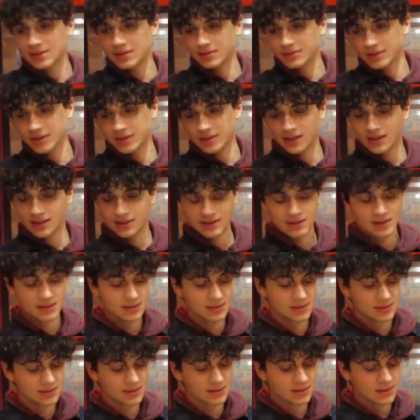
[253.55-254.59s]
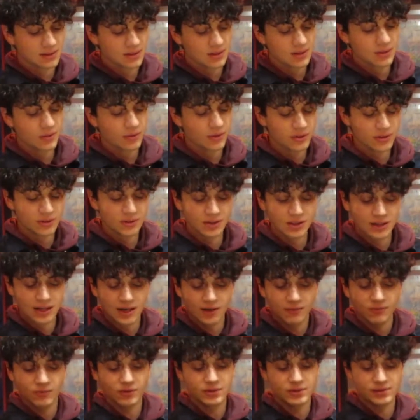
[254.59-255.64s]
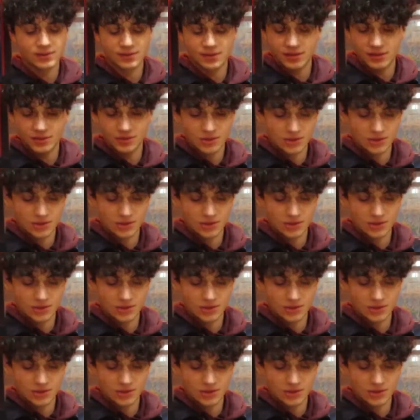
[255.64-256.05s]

that look like this, or you can have ones that are